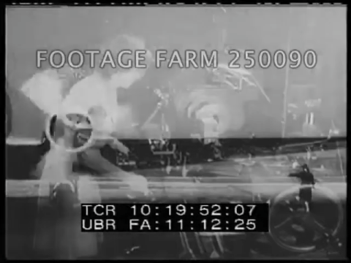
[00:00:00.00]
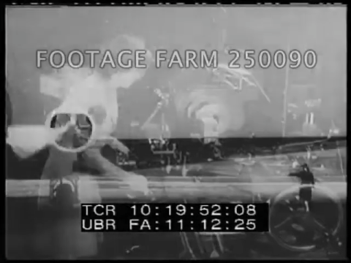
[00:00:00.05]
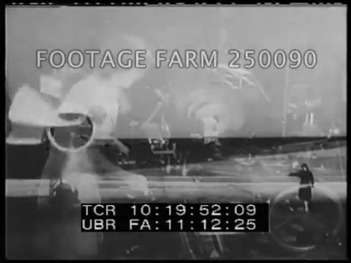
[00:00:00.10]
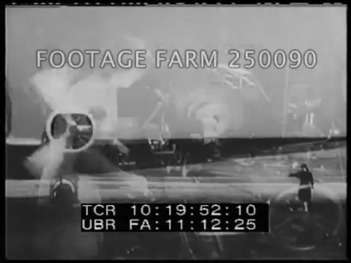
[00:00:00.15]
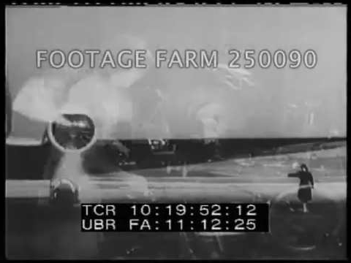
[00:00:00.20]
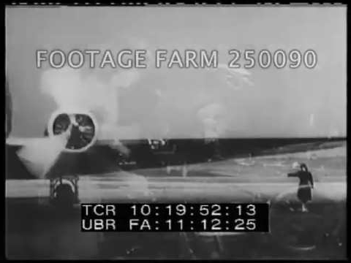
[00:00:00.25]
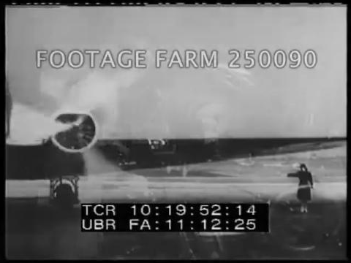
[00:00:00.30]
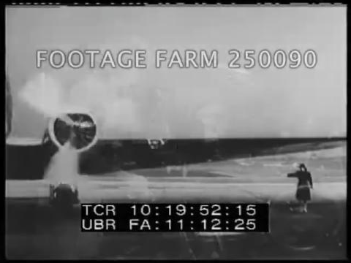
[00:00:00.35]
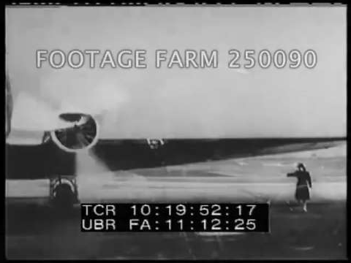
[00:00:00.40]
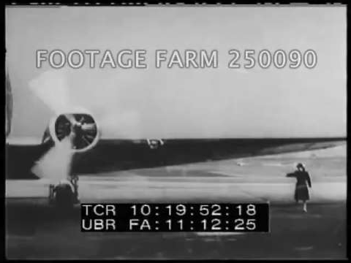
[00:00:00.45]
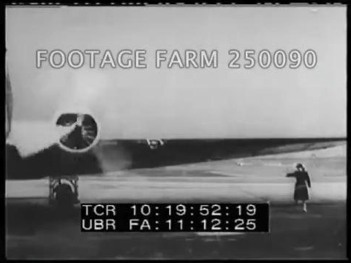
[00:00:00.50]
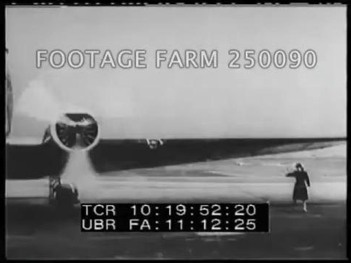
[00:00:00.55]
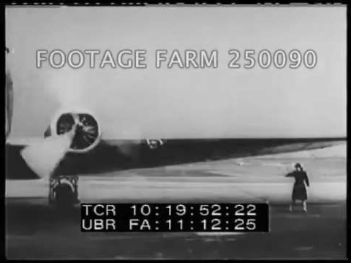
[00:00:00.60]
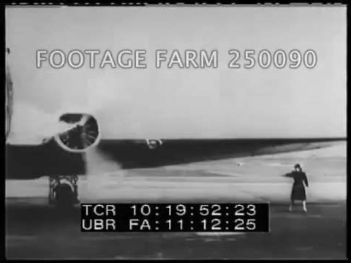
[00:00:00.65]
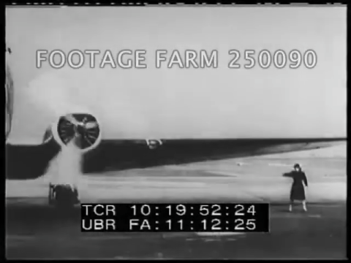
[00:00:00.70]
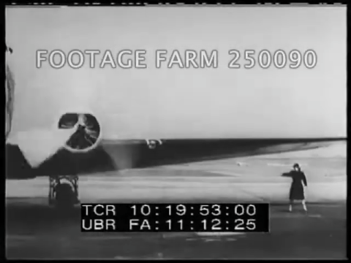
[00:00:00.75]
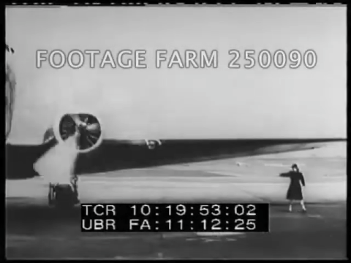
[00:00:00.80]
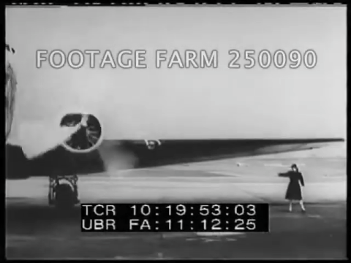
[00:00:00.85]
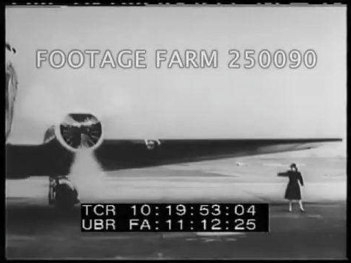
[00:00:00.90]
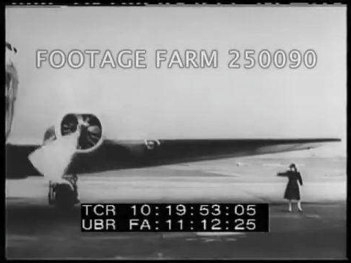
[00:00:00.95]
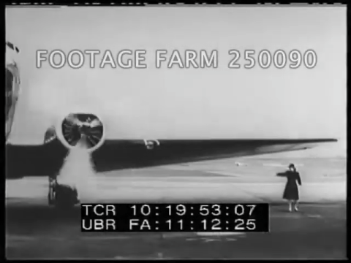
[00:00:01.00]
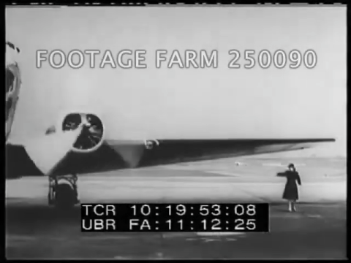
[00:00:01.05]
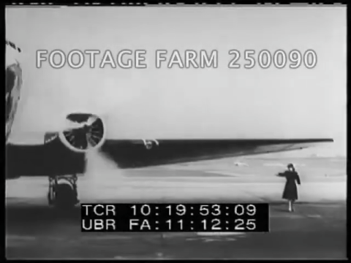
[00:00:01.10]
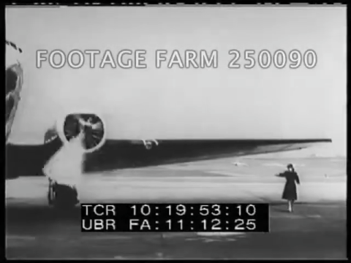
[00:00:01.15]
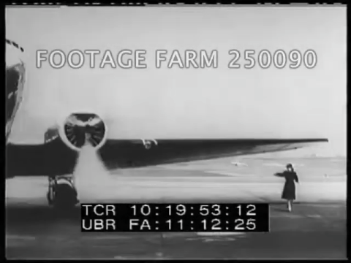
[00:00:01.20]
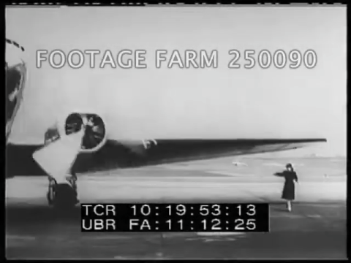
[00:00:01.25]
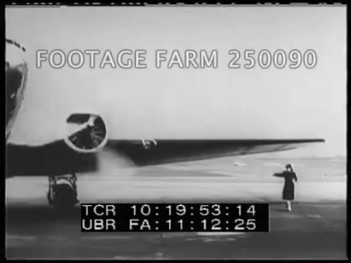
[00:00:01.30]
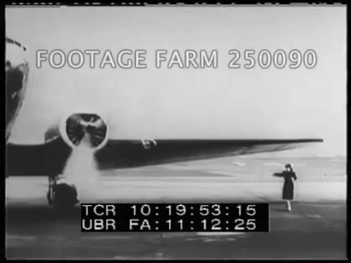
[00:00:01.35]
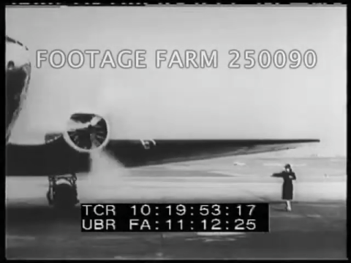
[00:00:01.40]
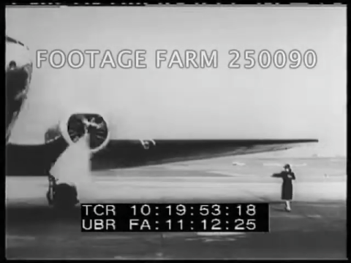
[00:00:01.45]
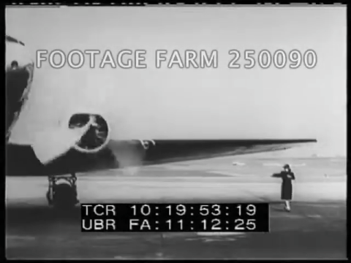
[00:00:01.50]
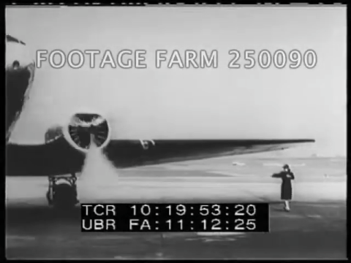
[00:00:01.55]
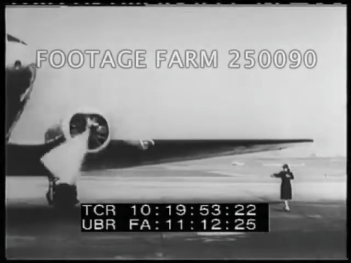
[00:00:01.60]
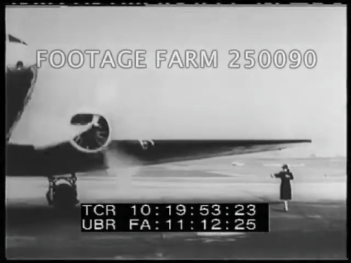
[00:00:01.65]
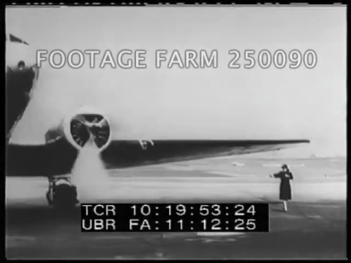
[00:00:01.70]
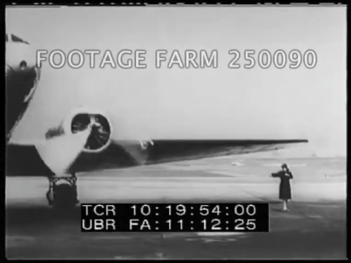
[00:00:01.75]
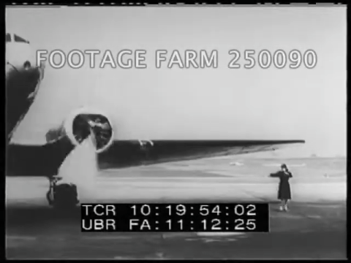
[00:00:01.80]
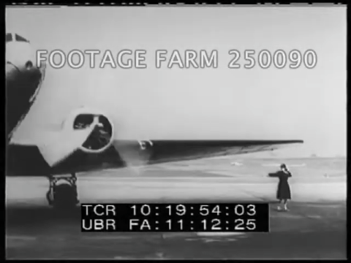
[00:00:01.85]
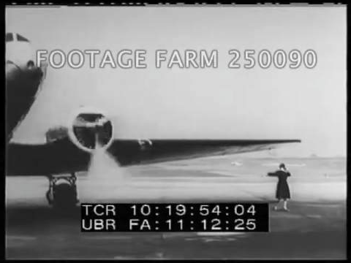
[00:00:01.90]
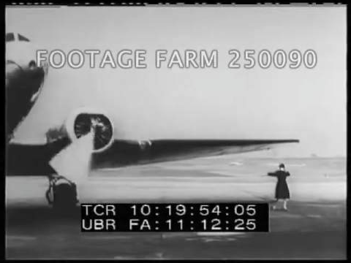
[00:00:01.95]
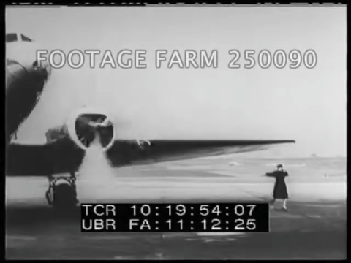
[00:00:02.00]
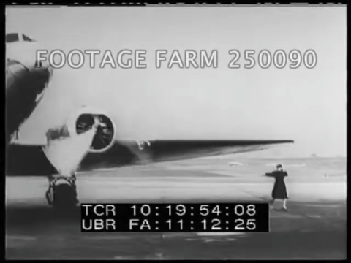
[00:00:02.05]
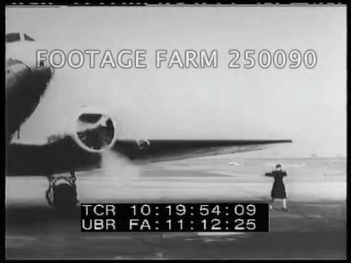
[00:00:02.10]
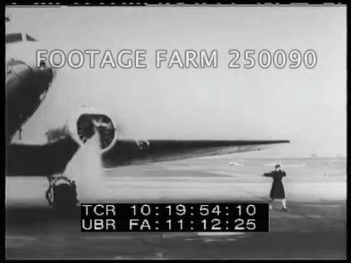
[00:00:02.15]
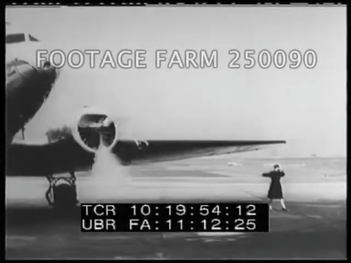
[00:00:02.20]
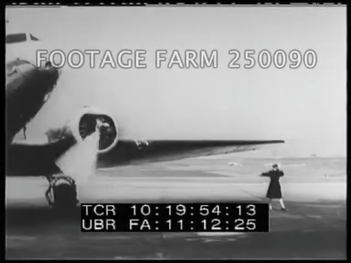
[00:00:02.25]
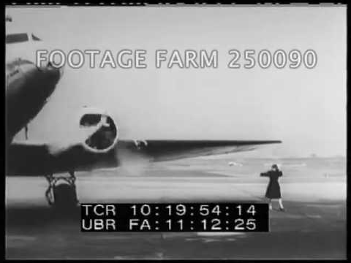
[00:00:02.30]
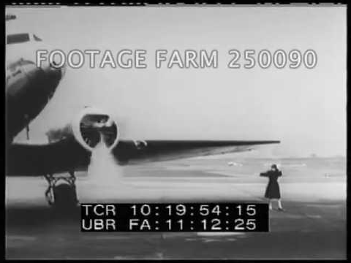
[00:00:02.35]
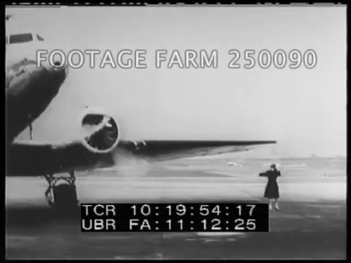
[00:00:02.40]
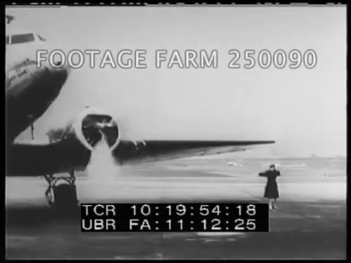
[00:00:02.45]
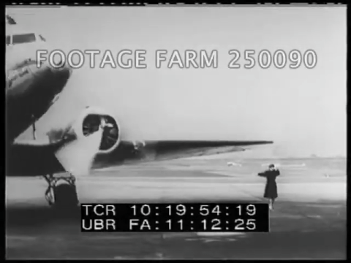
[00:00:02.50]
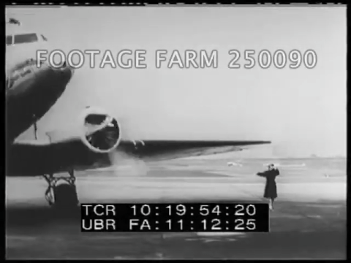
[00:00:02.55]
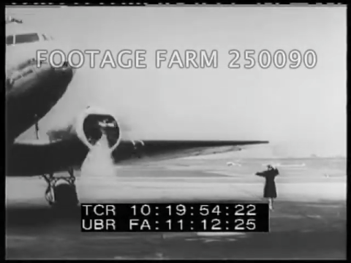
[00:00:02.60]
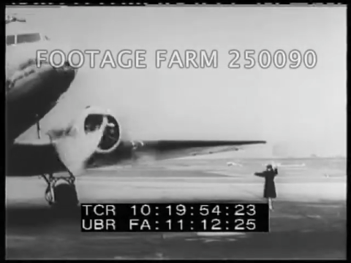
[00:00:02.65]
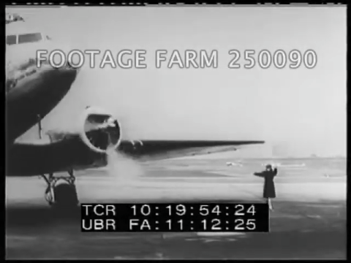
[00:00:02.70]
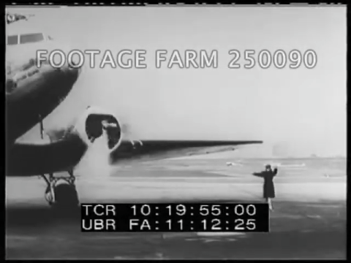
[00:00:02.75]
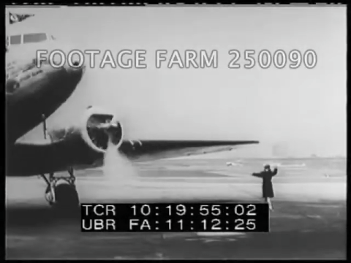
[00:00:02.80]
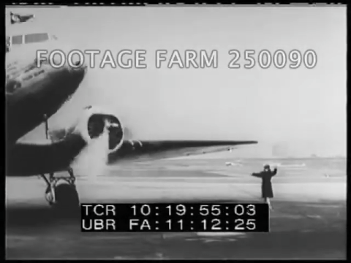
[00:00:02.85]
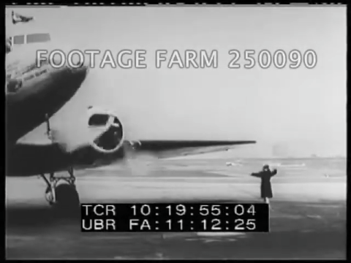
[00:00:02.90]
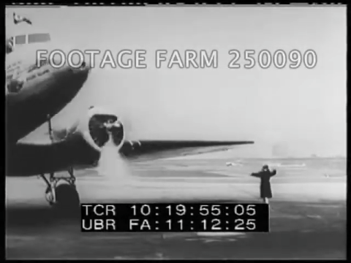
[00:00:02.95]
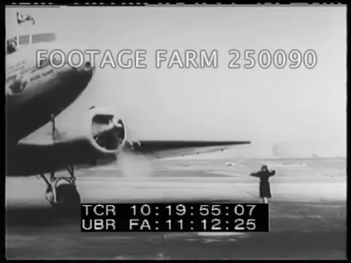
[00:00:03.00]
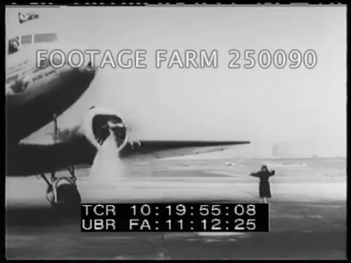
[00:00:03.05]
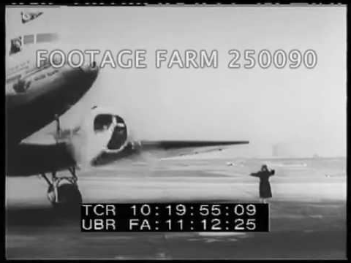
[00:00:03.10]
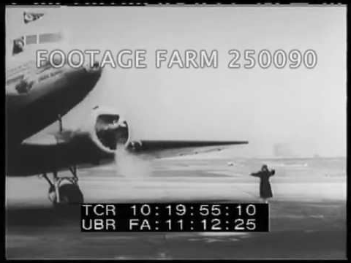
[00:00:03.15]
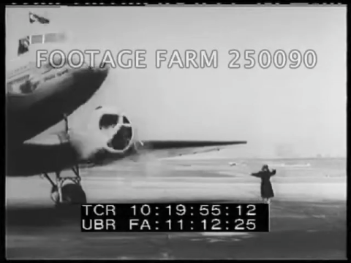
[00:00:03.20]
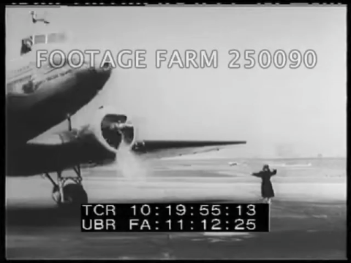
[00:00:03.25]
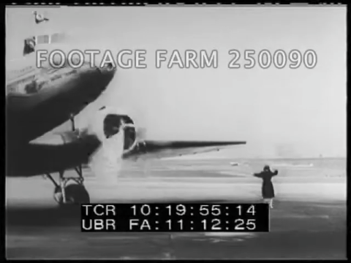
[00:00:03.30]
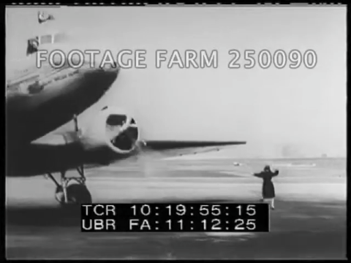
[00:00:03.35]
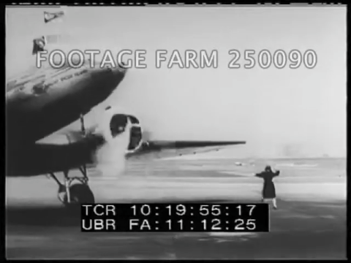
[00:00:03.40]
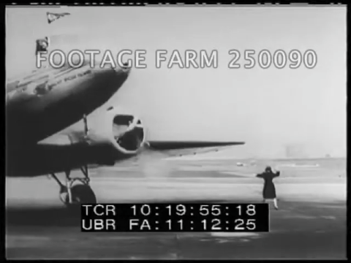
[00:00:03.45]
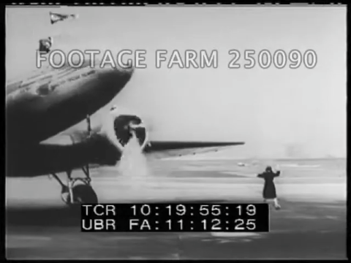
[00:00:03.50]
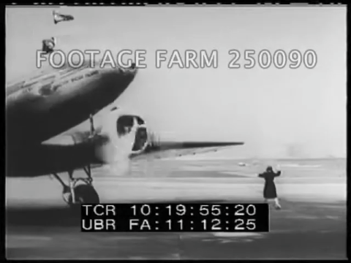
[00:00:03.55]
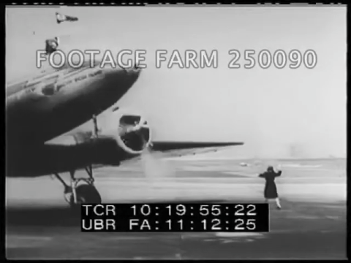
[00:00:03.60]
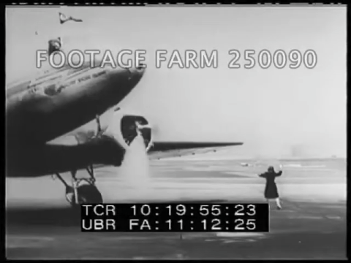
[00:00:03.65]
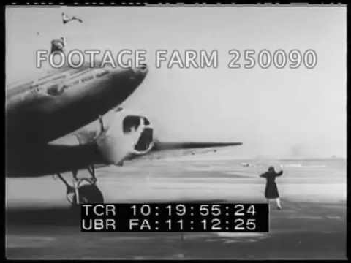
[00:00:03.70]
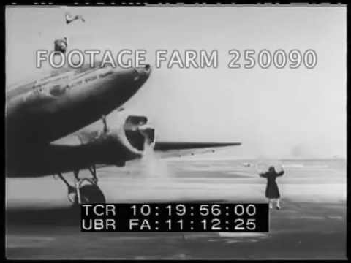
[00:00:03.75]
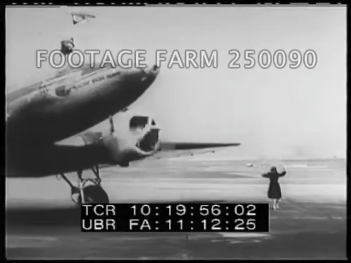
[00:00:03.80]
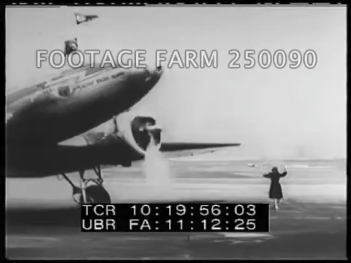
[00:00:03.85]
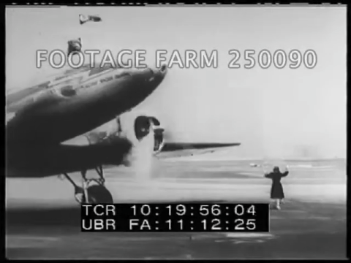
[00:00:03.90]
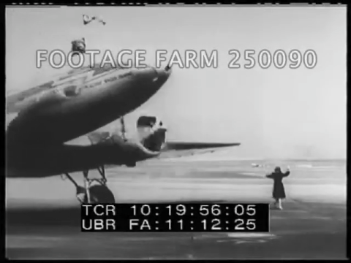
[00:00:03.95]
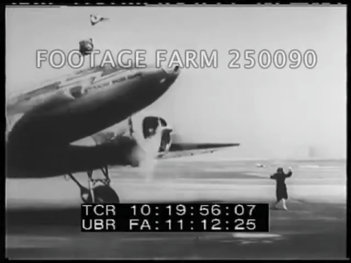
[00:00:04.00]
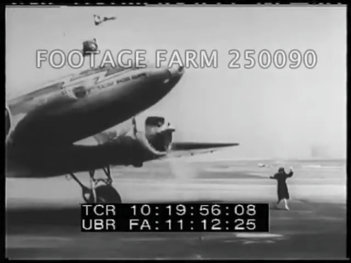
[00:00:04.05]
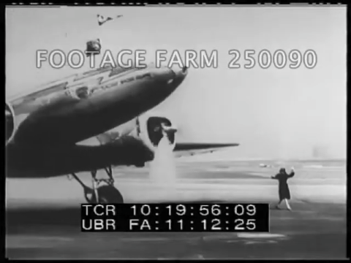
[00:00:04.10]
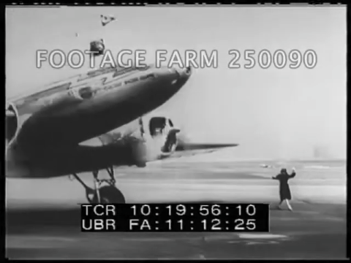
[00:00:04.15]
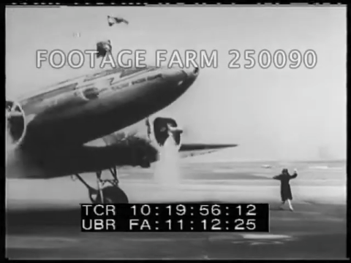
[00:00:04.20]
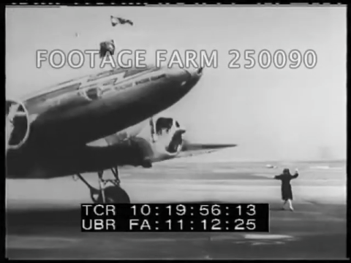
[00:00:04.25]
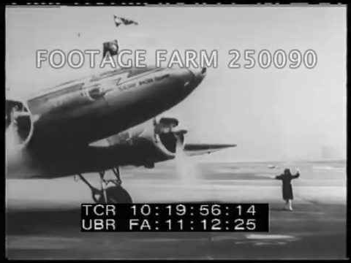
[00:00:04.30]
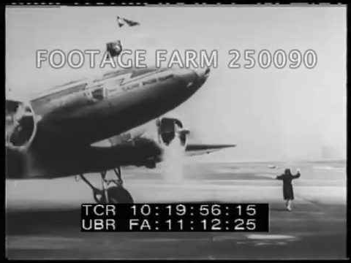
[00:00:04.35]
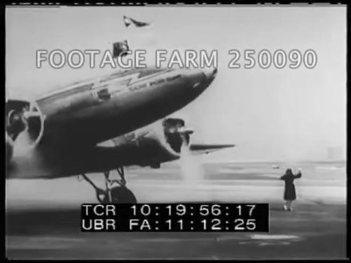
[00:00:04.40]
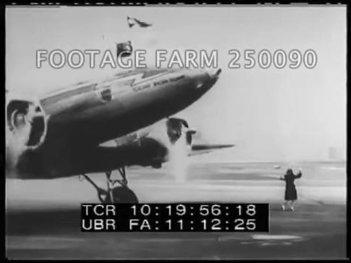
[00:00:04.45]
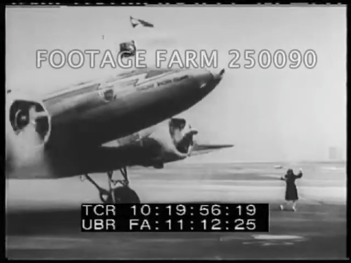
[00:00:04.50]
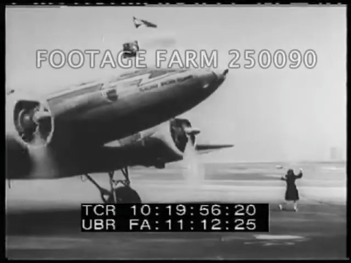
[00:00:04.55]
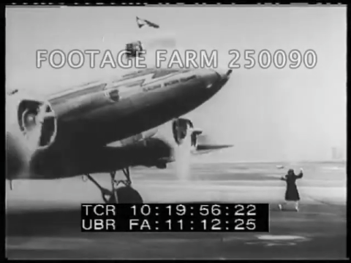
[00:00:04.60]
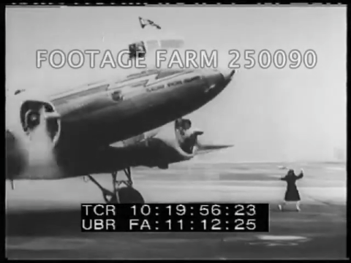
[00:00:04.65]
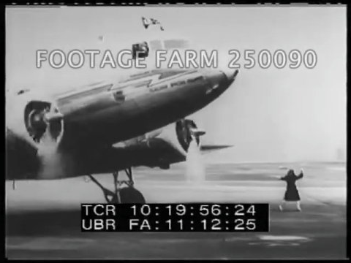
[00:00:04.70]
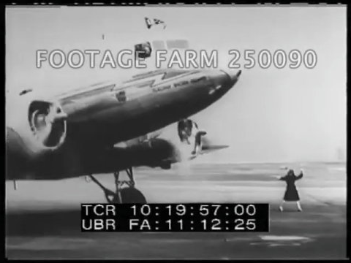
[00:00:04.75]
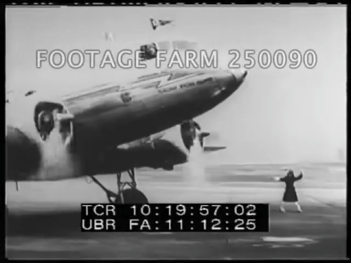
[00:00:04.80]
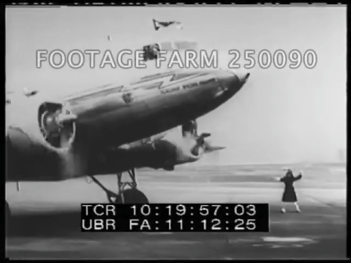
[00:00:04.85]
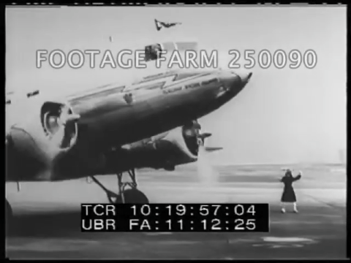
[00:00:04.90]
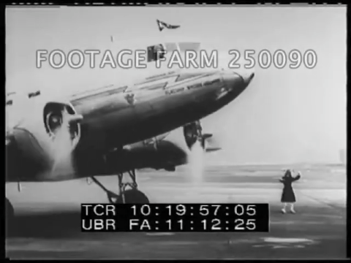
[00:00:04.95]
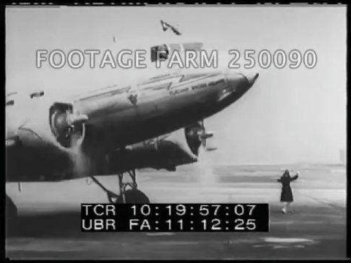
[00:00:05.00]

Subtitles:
[unreadable: no face in view]